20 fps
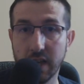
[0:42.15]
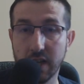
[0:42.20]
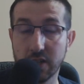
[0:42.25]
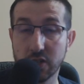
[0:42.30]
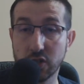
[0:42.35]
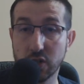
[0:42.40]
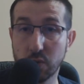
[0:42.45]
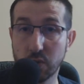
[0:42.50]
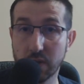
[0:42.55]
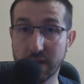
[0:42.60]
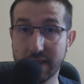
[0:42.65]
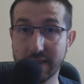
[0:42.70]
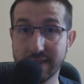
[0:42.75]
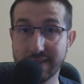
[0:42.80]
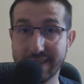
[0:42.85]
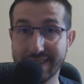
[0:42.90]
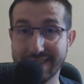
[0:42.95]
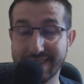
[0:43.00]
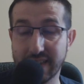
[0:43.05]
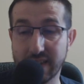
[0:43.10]
showcase
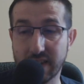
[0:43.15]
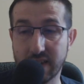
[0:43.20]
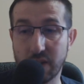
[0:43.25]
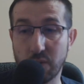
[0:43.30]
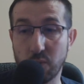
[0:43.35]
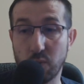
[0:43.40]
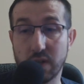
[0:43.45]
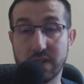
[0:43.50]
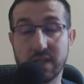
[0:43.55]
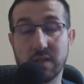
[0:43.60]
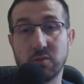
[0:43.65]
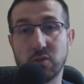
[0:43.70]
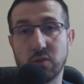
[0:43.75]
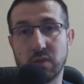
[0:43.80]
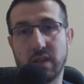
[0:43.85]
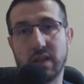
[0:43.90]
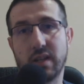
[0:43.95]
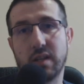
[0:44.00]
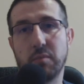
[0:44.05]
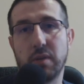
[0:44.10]
exactly what I'm
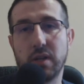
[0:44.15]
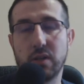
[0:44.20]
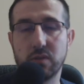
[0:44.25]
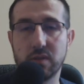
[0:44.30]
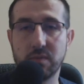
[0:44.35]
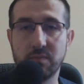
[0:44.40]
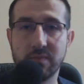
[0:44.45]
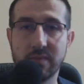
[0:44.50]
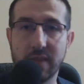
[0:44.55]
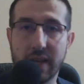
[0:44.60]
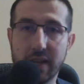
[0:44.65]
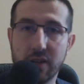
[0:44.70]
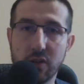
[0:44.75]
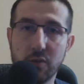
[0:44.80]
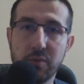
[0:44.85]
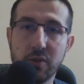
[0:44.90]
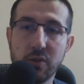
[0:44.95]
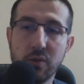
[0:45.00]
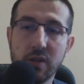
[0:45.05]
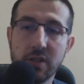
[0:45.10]
talking about. I
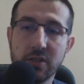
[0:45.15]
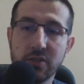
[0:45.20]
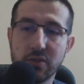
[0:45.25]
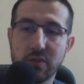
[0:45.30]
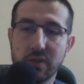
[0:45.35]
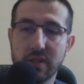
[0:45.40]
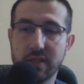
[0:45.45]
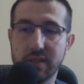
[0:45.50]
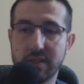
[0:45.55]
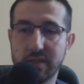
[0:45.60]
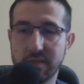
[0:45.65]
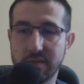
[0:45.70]
hope you will enjoy it.